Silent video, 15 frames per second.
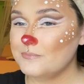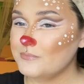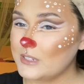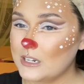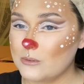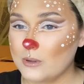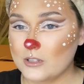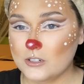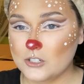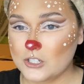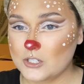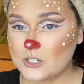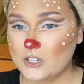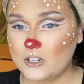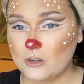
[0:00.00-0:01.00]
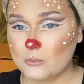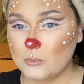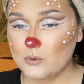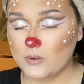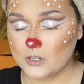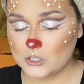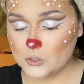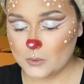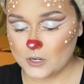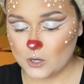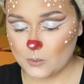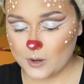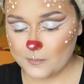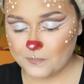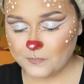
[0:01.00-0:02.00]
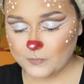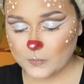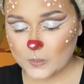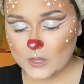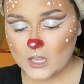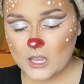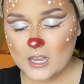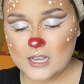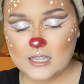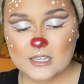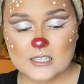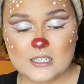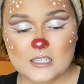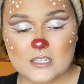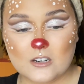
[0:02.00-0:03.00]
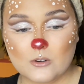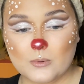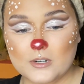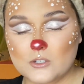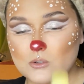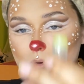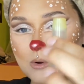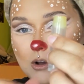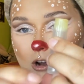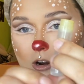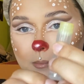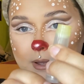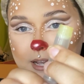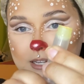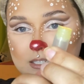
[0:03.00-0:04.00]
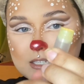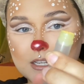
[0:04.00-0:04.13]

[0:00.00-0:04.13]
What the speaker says: I'd rather just, move on to a new one. This is an original Carmex.